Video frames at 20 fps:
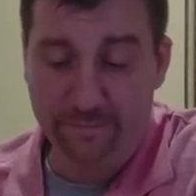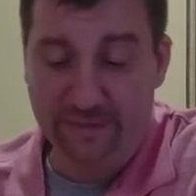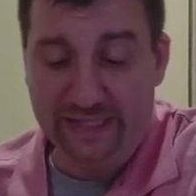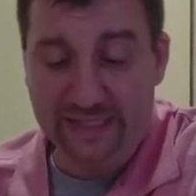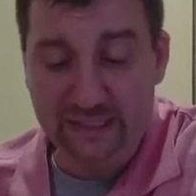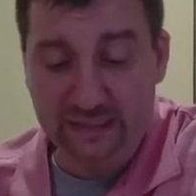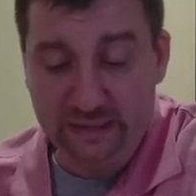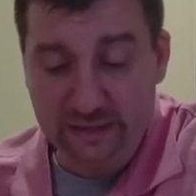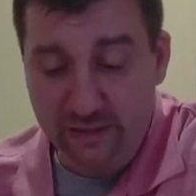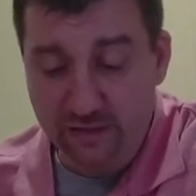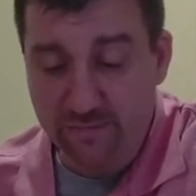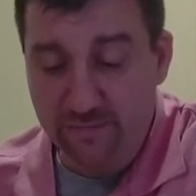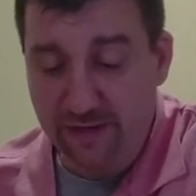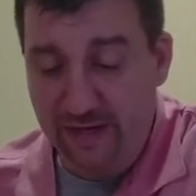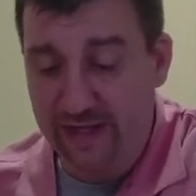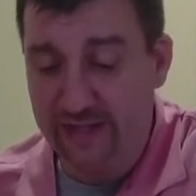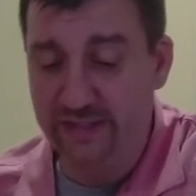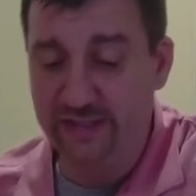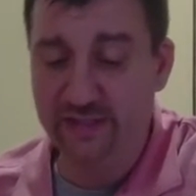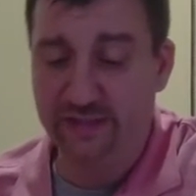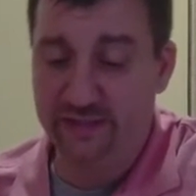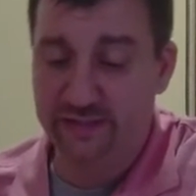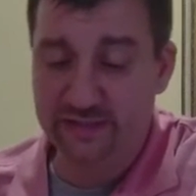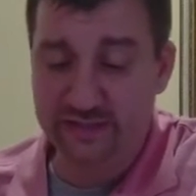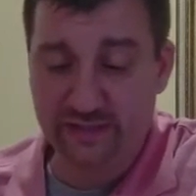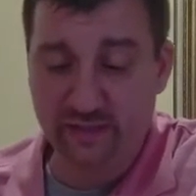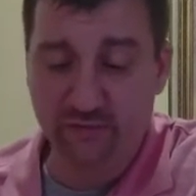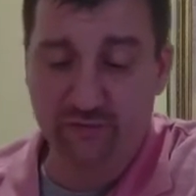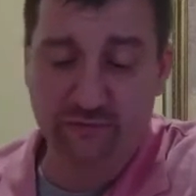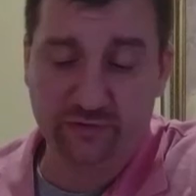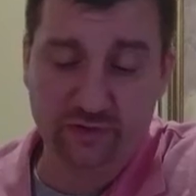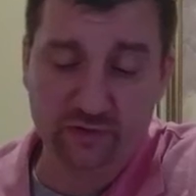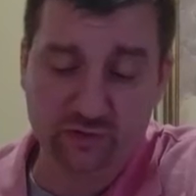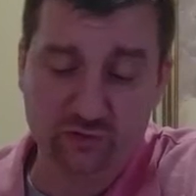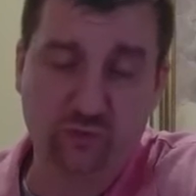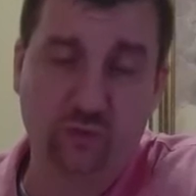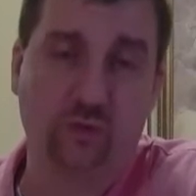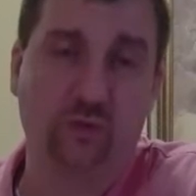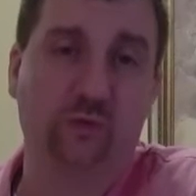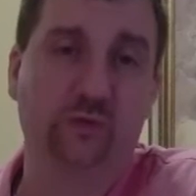be clear-minded and
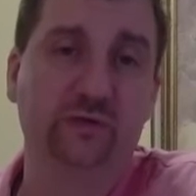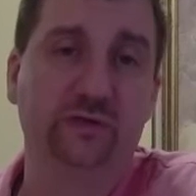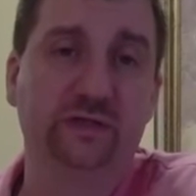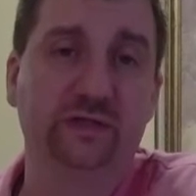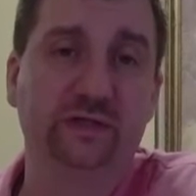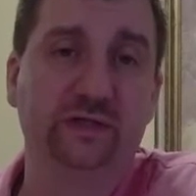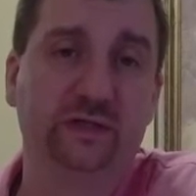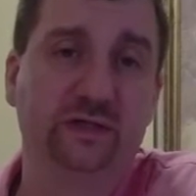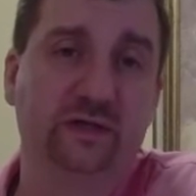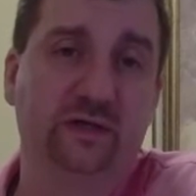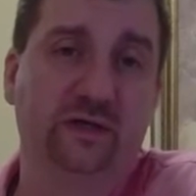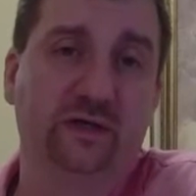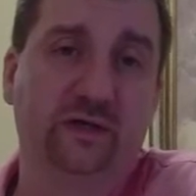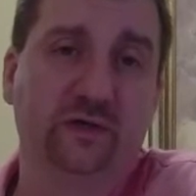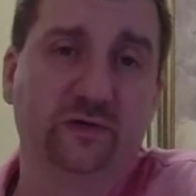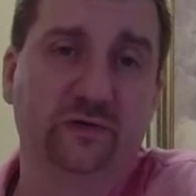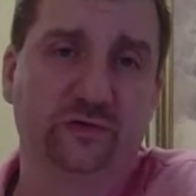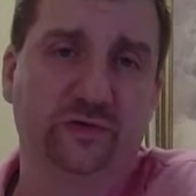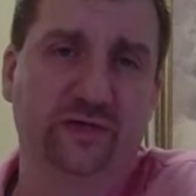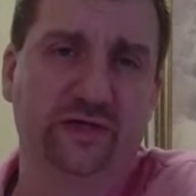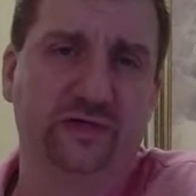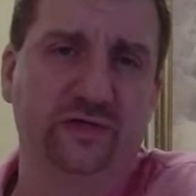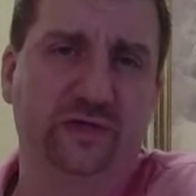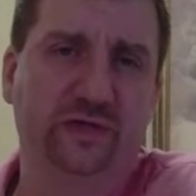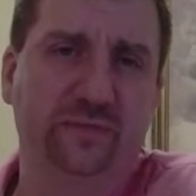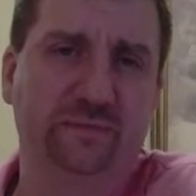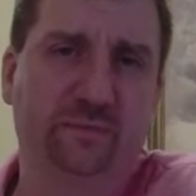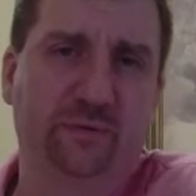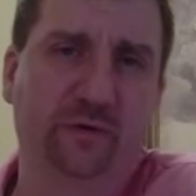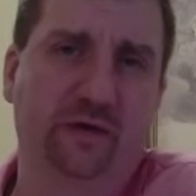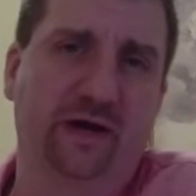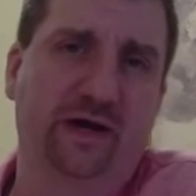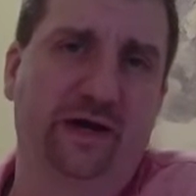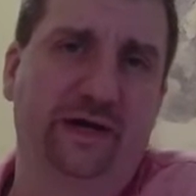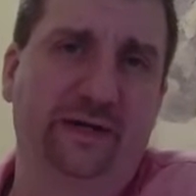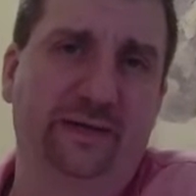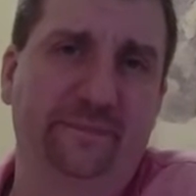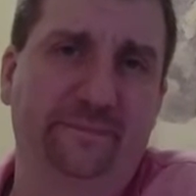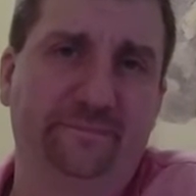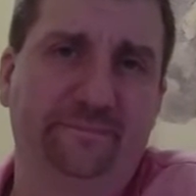self-controlled so that you can pray.